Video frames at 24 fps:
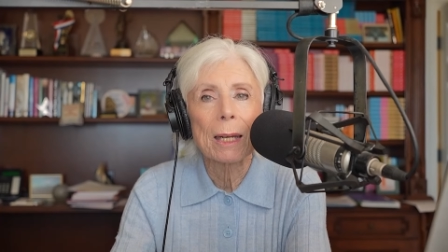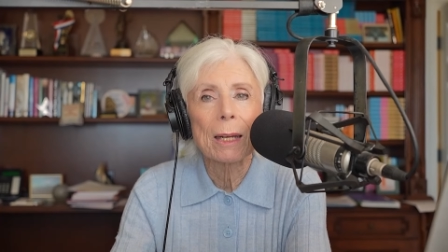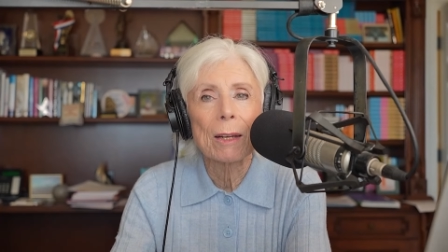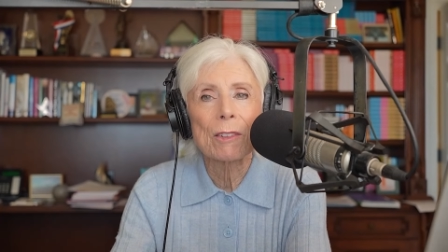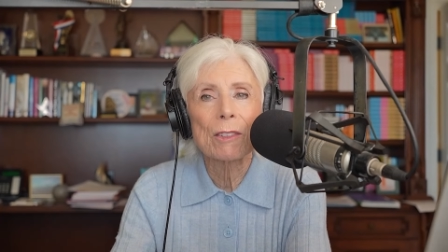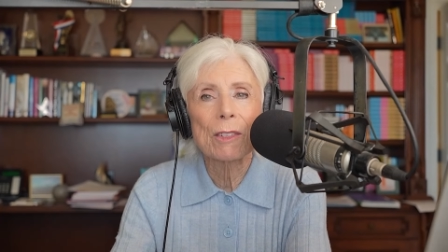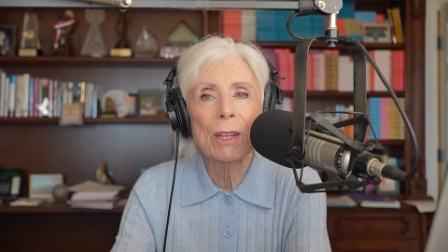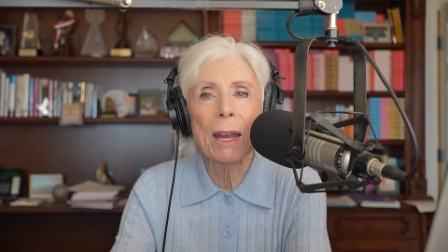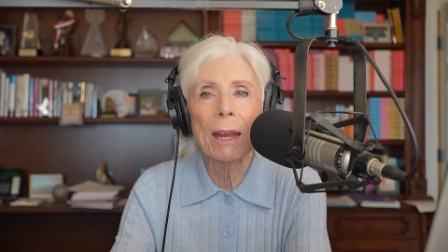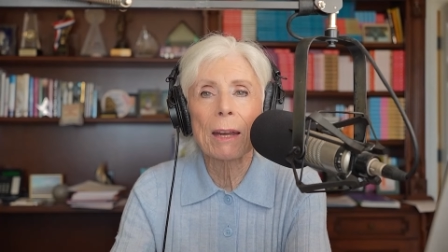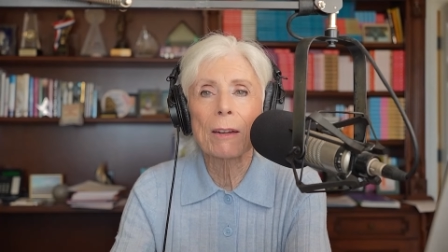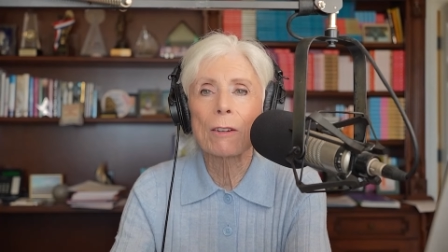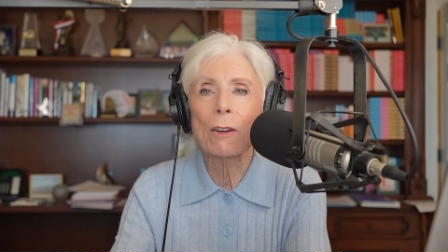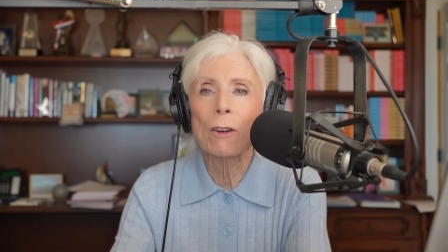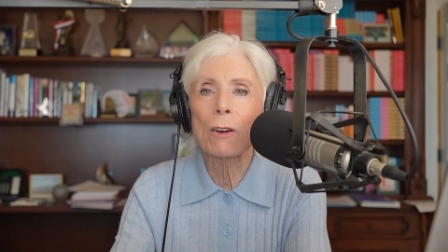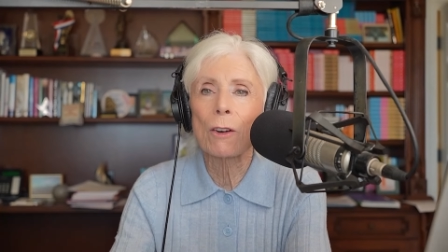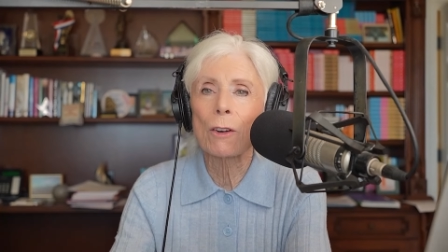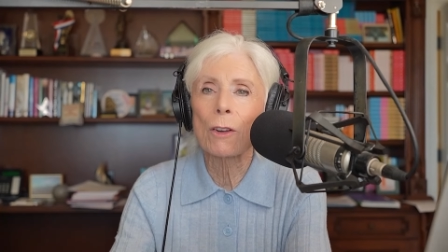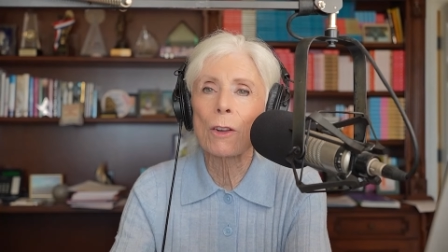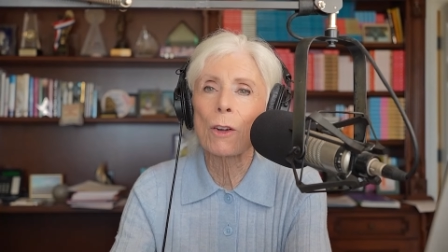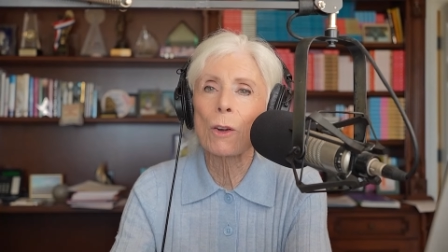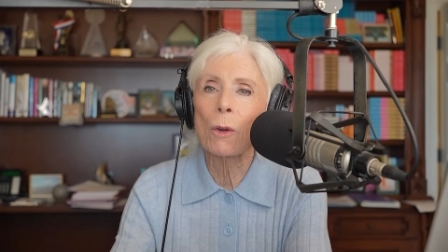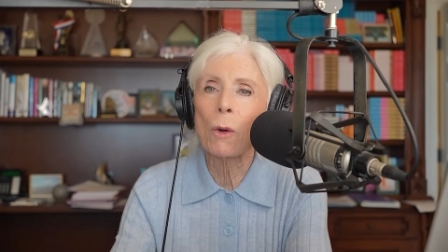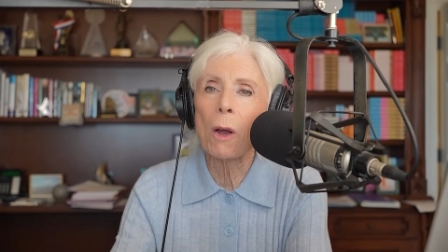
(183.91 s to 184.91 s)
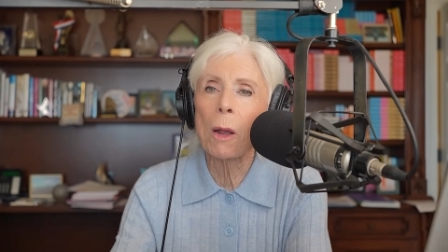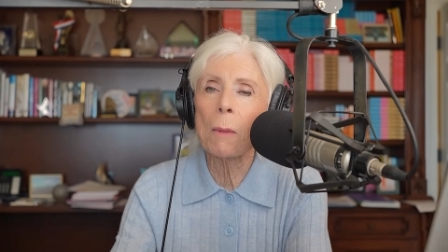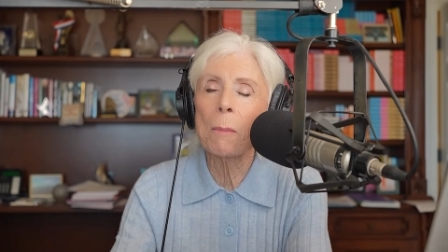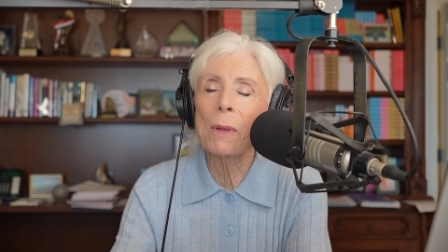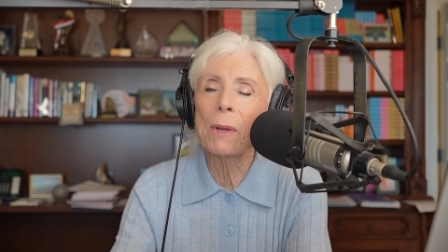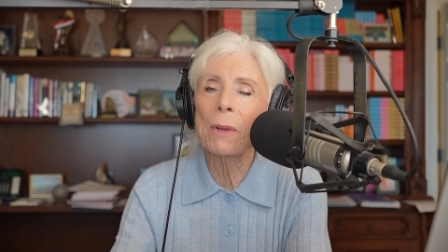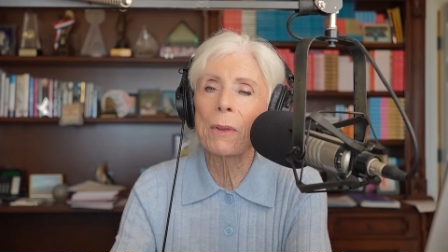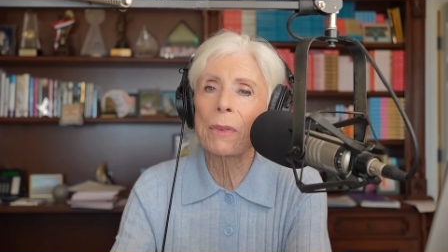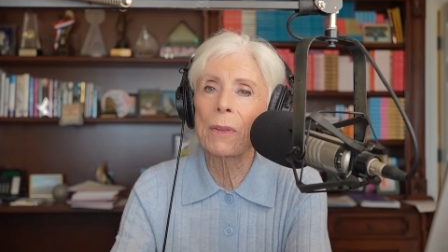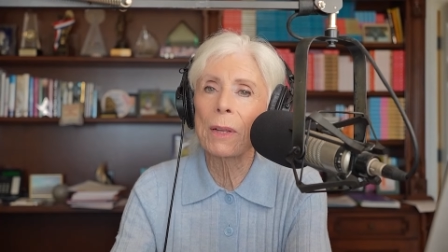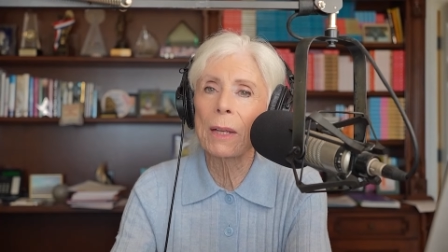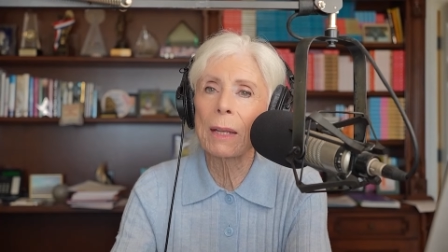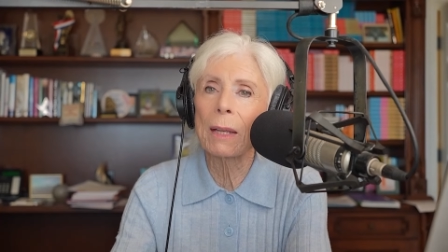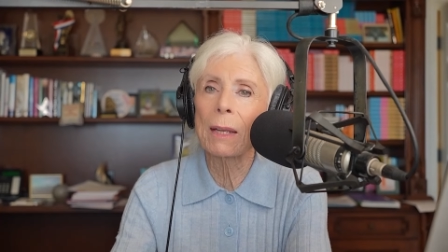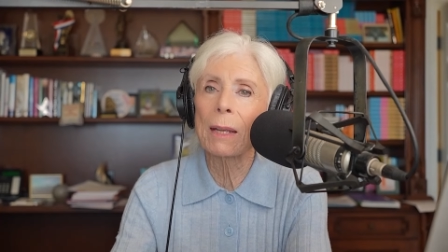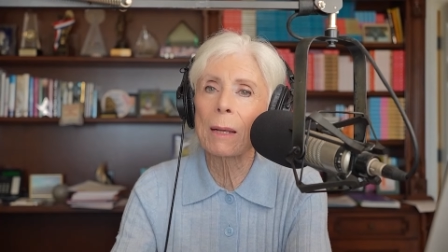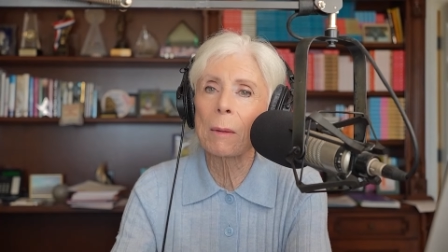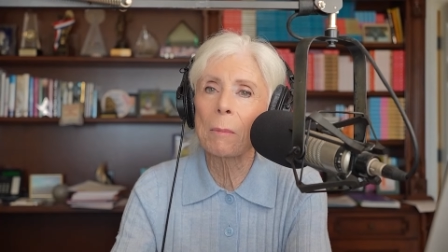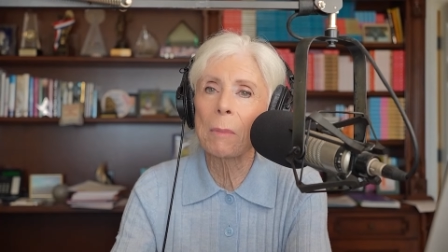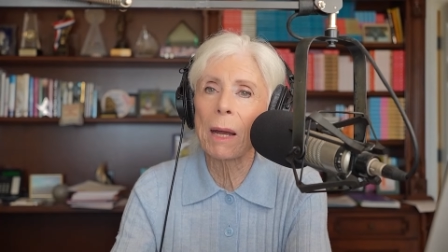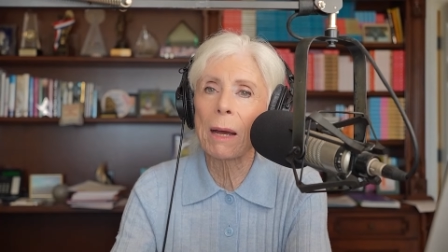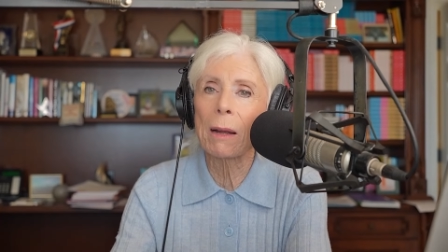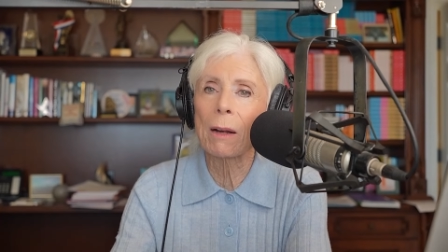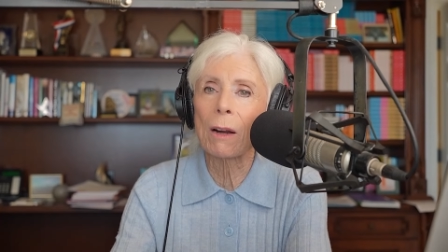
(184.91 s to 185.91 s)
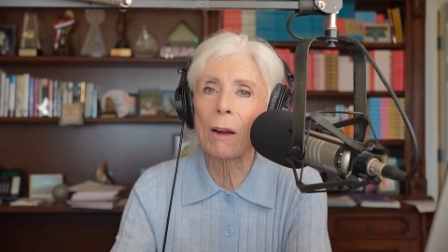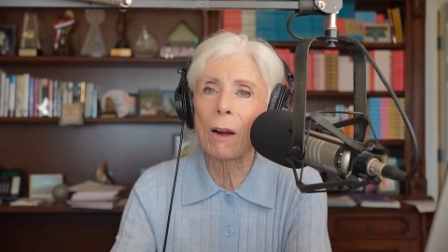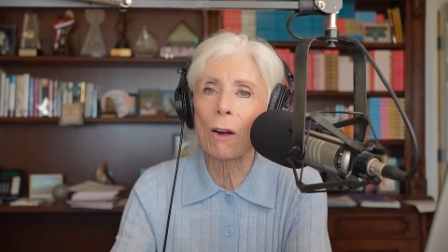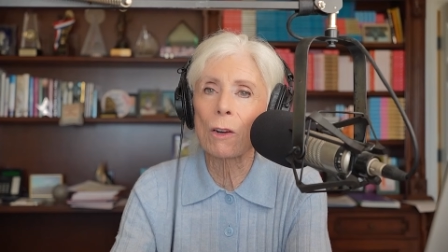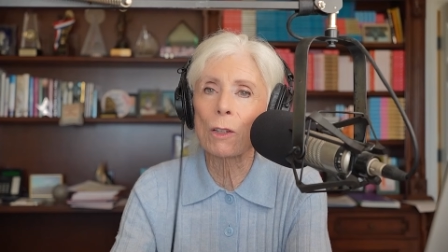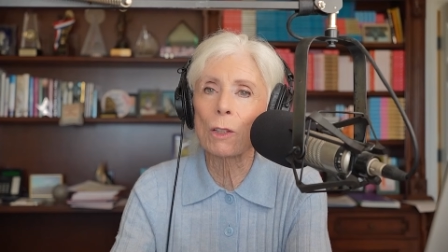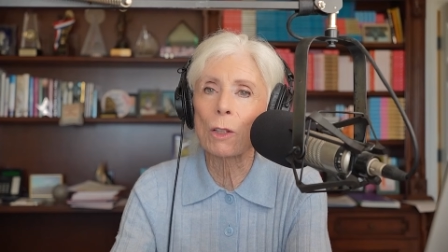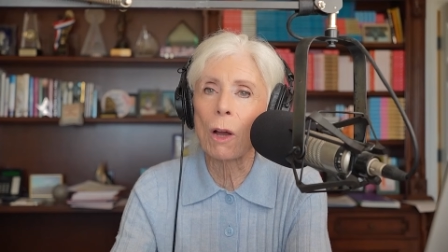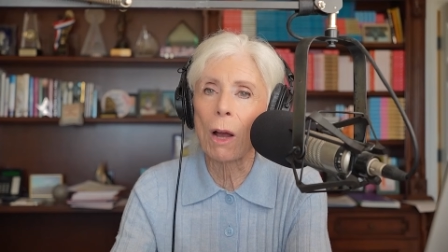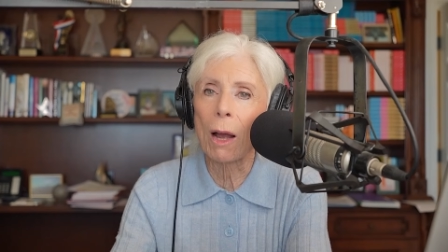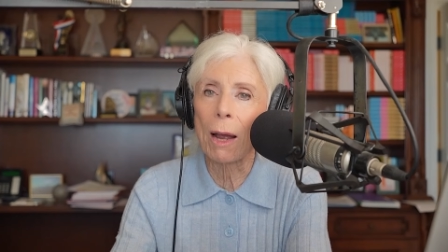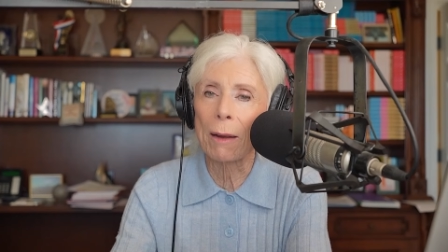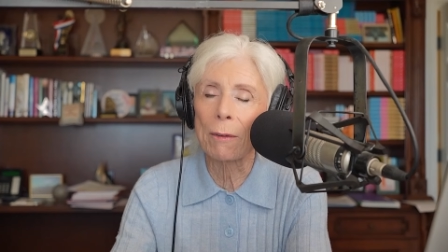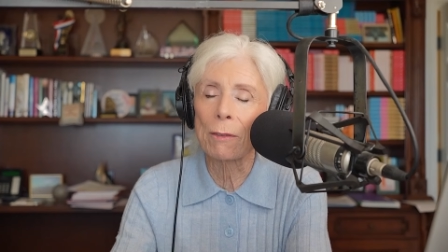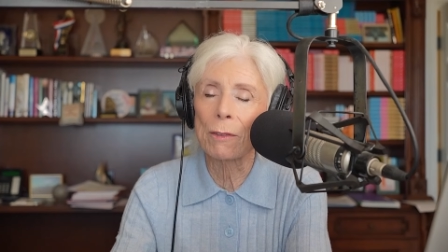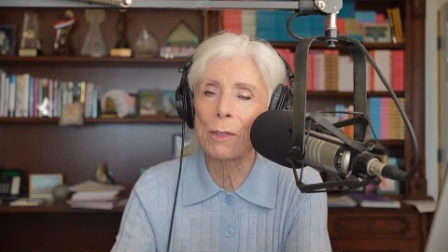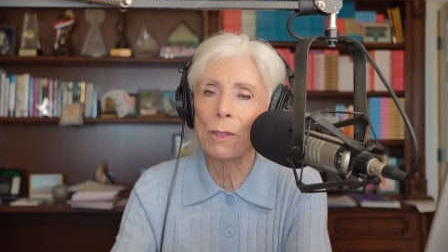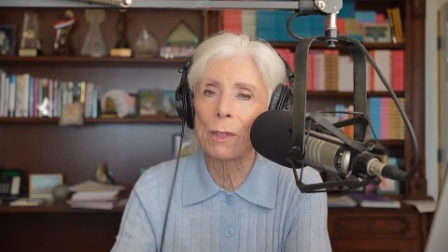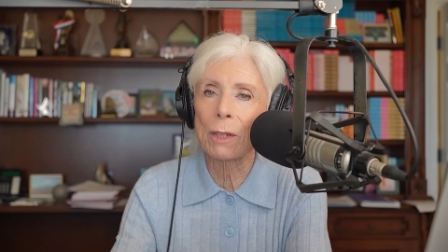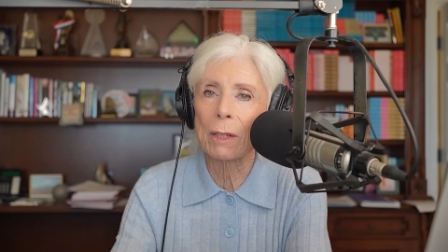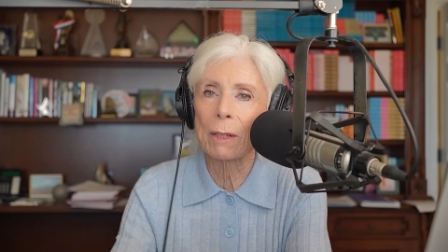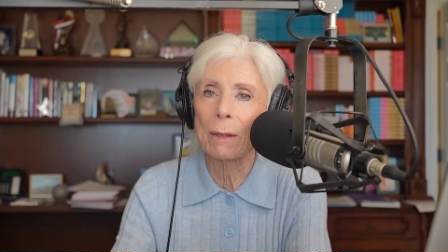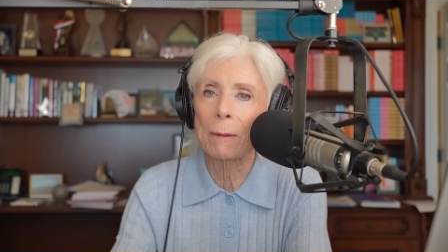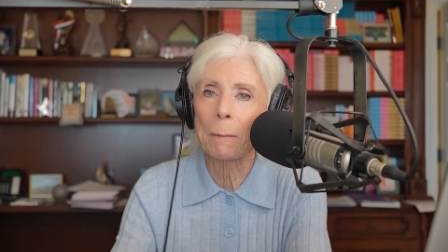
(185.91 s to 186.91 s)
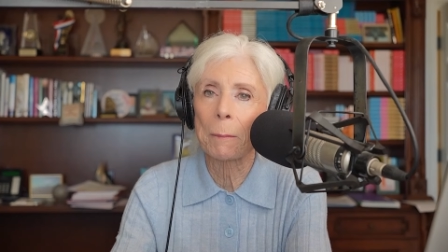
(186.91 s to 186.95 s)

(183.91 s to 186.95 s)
saying to her, You know, I've been thinking about our lives.